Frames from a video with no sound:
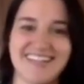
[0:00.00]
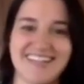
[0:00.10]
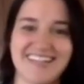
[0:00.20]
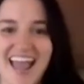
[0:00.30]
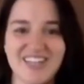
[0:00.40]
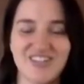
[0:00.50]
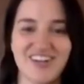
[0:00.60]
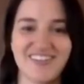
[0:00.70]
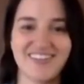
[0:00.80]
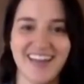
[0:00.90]
Sure,
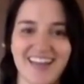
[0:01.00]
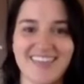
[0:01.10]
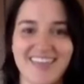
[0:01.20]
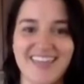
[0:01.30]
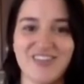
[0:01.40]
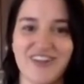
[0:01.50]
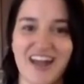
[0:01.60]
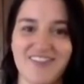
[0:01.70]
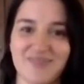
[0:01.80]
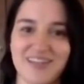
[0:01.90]
Renee. Thank you for
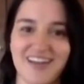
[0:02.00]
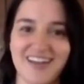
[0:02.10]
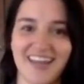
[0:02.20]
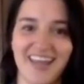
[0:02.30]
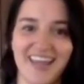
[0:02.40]
having me on again.